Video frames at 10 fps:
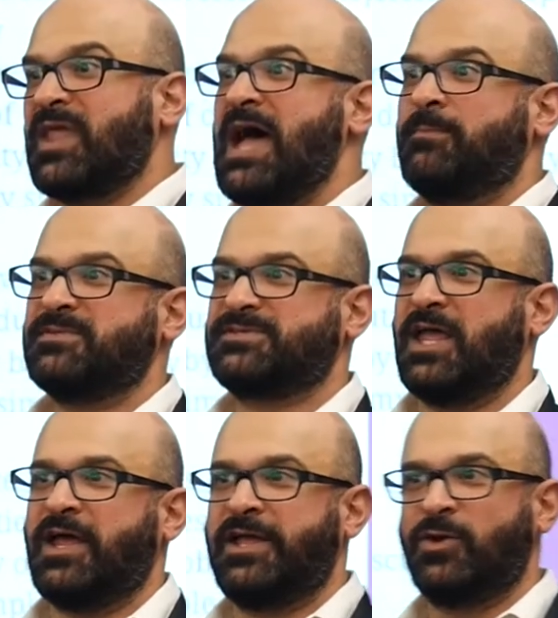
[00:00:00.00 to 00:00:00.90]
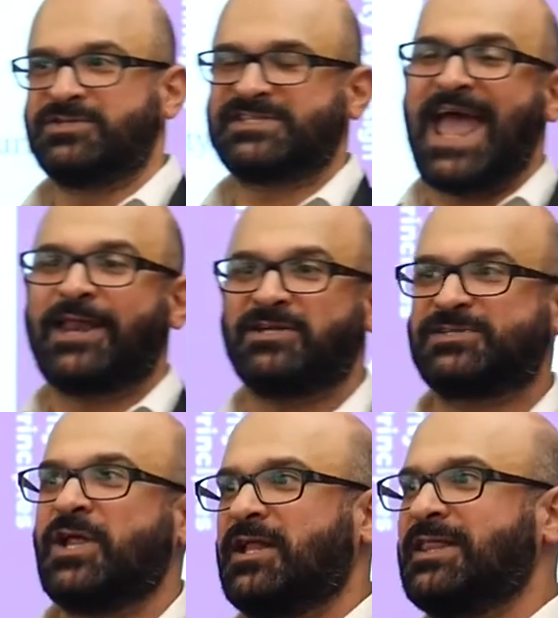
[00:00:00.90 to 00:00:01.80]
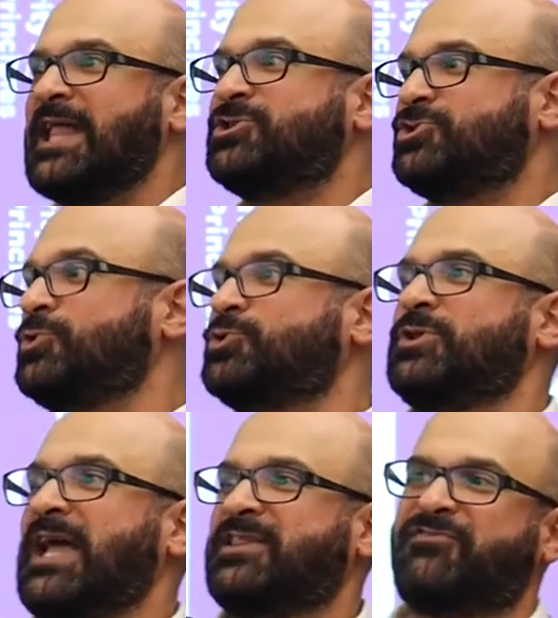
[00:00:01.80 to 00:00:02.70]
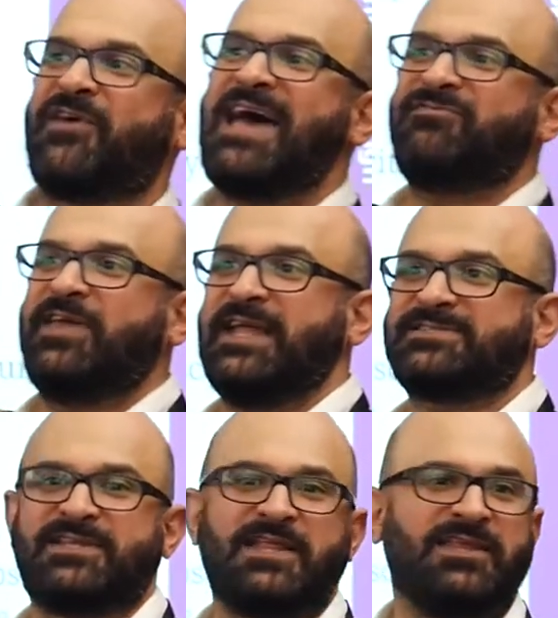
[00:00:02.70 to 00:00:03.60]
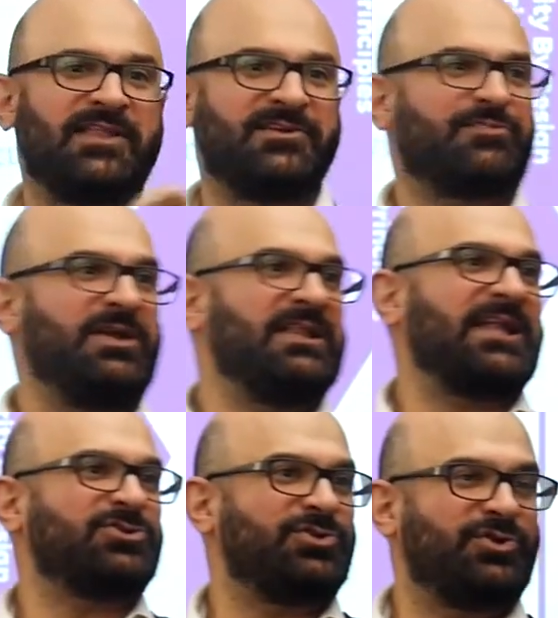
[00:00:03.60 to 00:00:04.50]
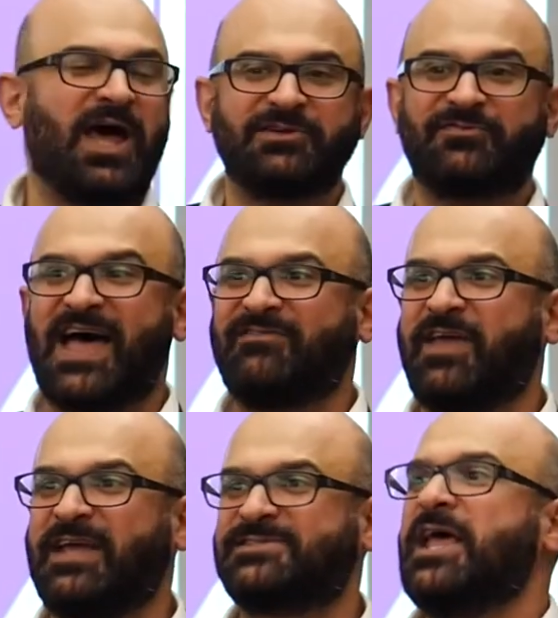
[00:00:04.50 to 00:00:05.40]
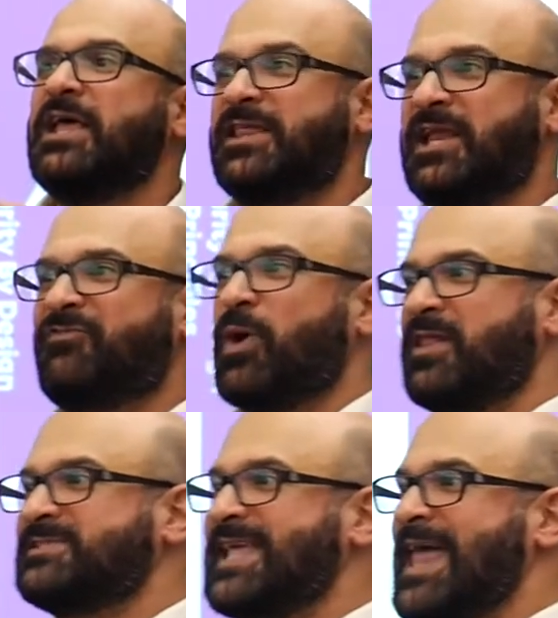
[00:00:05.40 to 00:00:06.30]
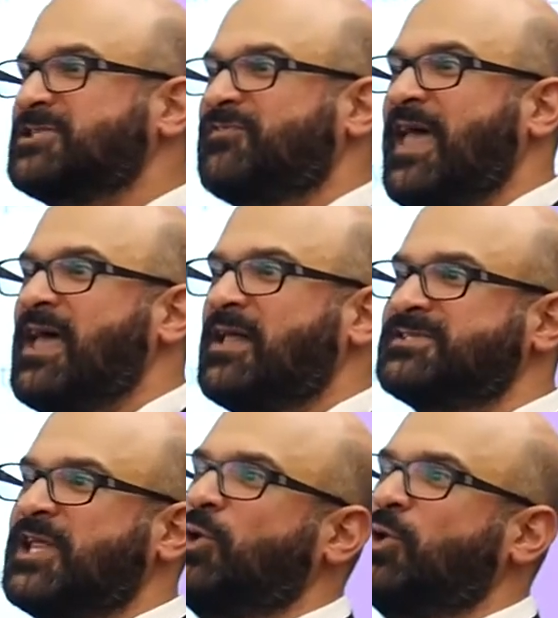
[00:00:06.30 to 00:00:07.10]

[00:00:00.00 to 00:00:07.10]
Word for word: um, uh, you know, scanners led you to like the five gates, and then the other three led you to the other five gates. Then, if one of the scanners fails, then